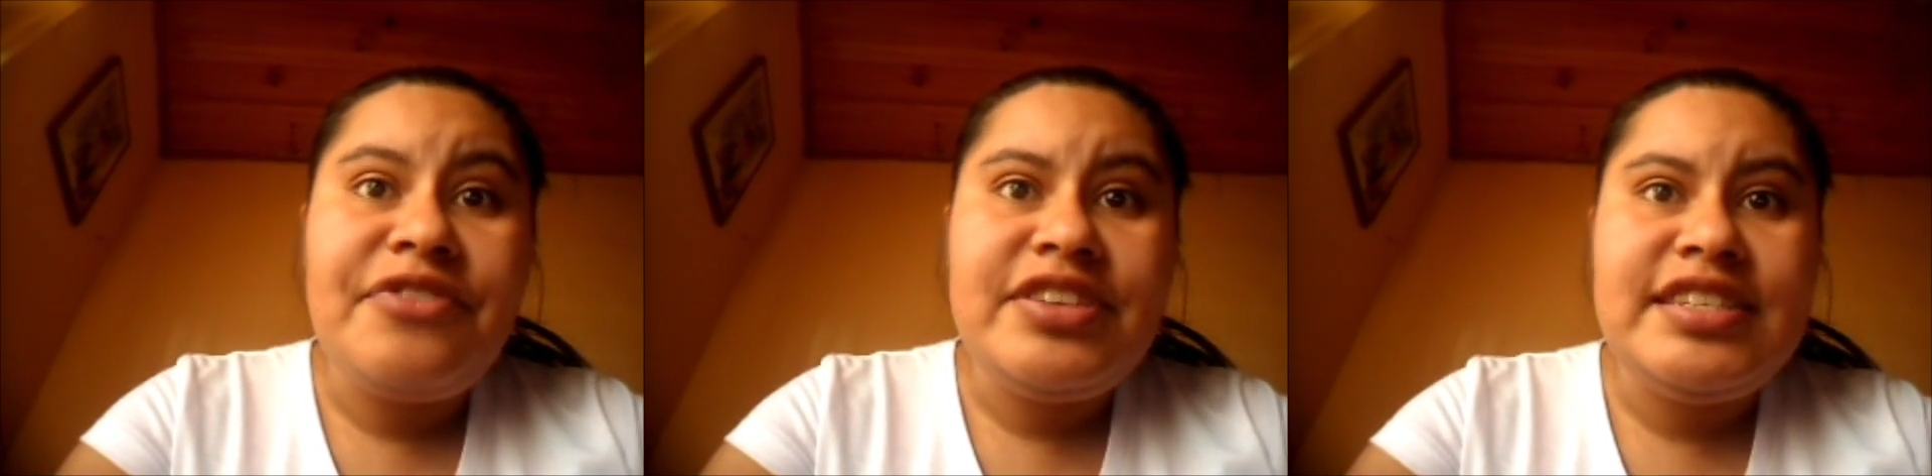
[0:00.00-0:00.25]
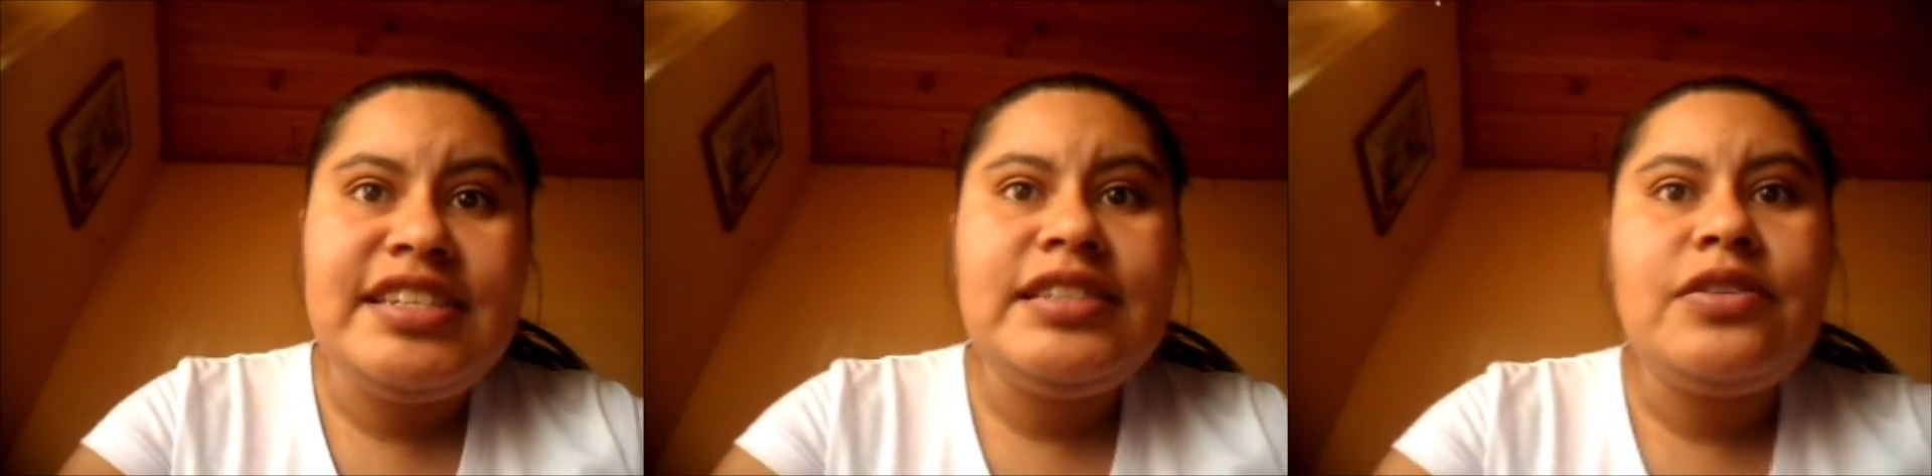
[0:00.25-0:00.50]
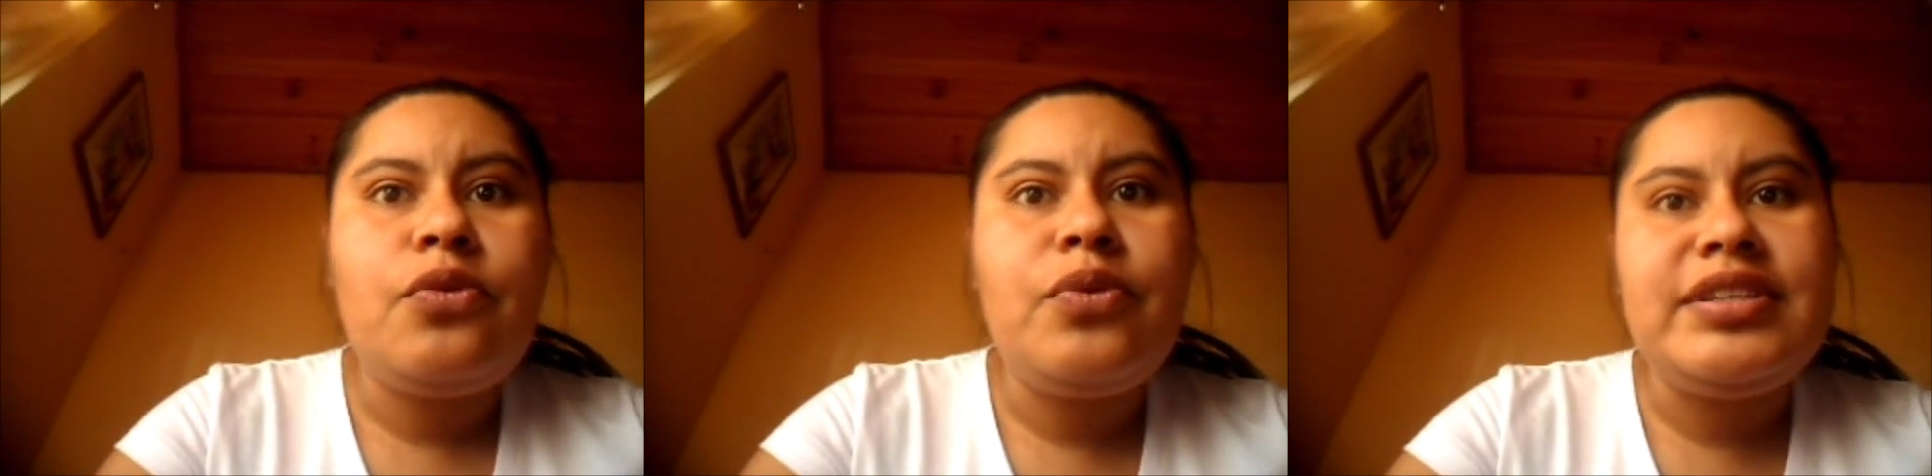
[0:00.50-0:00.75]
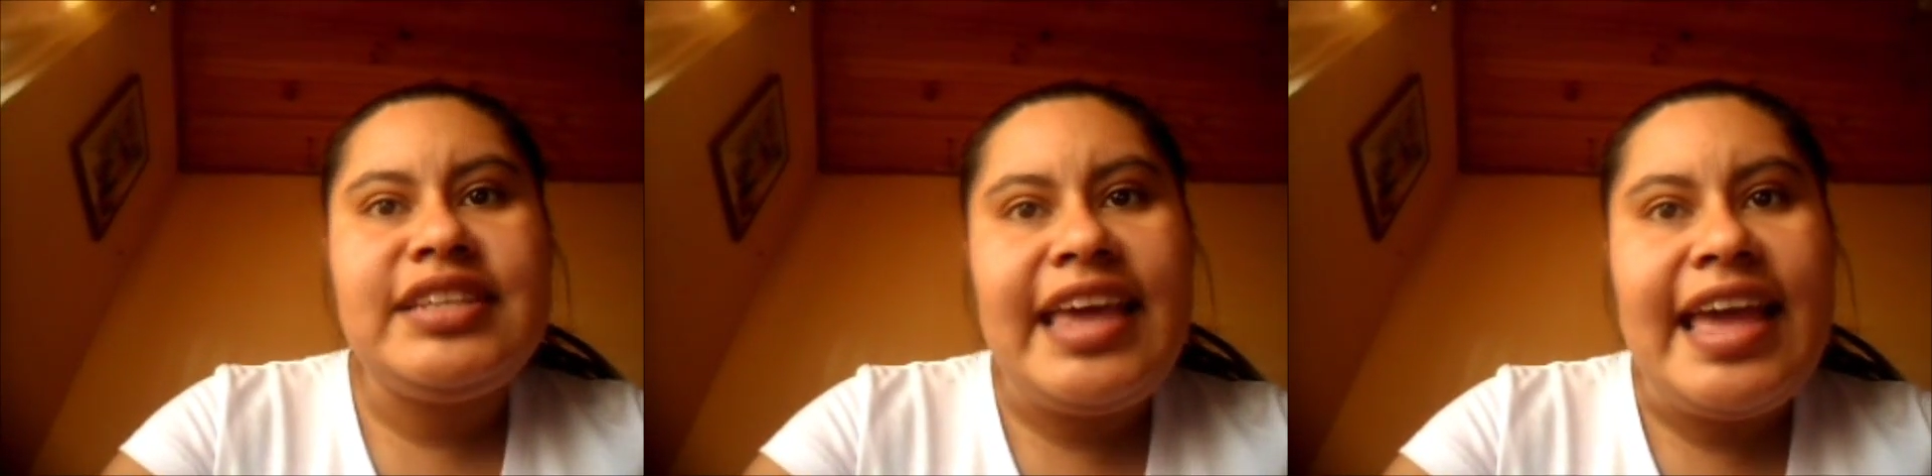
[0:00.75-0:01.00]
emphasis
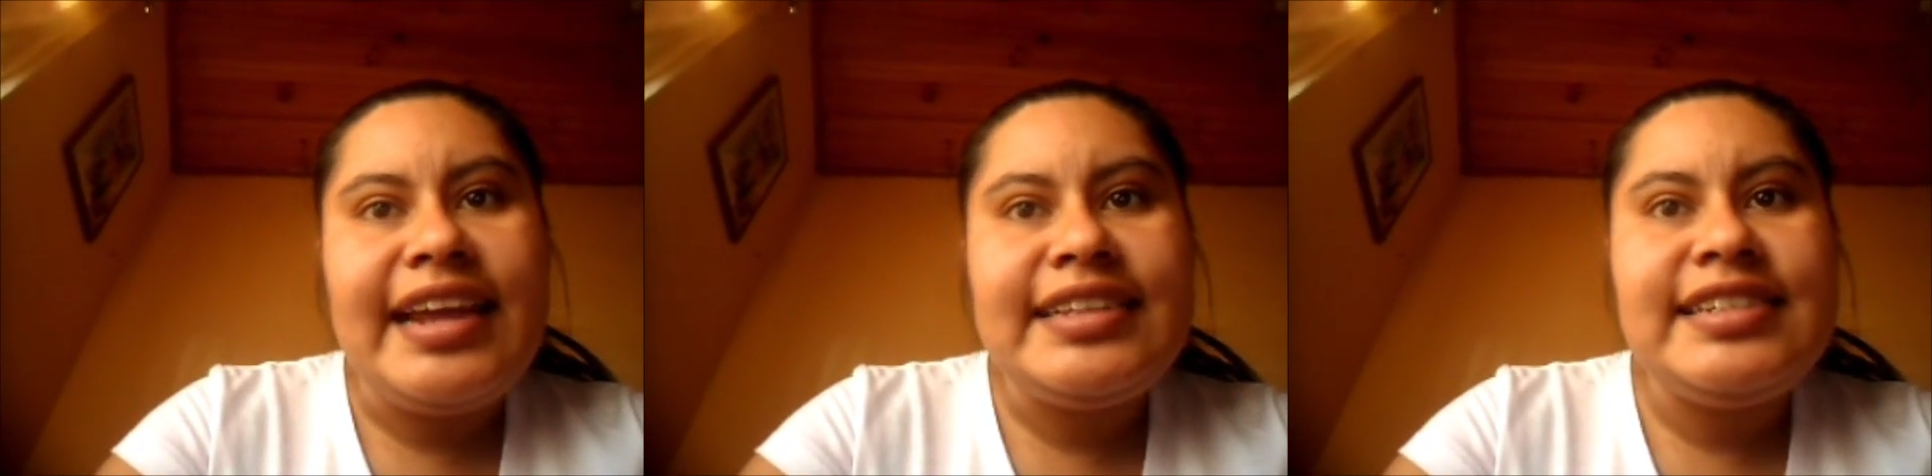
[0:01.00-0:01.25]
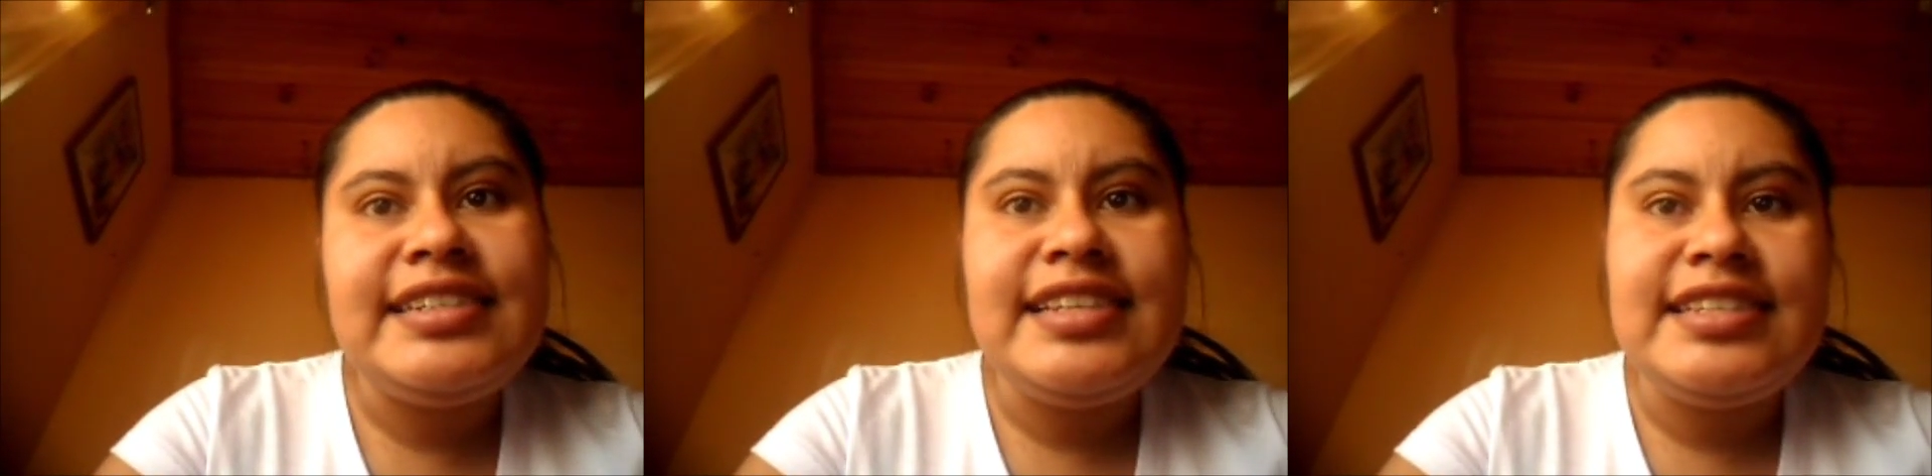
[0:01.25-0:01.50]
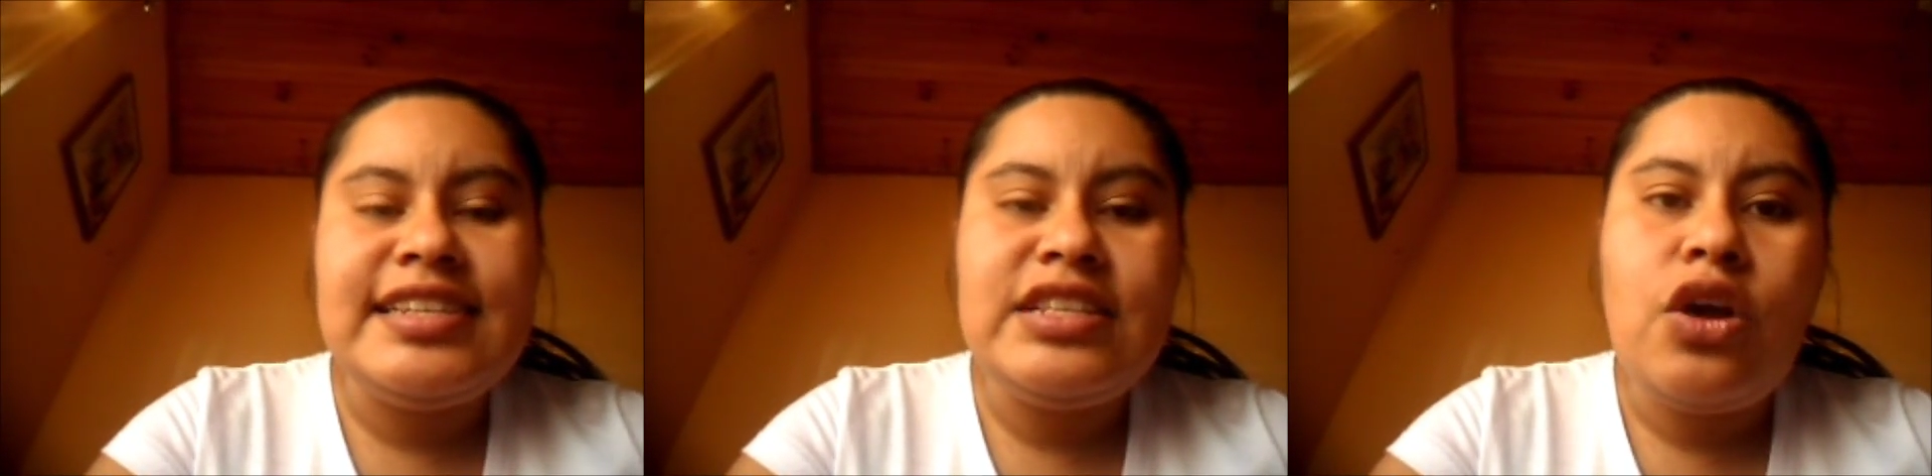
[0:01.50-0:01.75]
where the character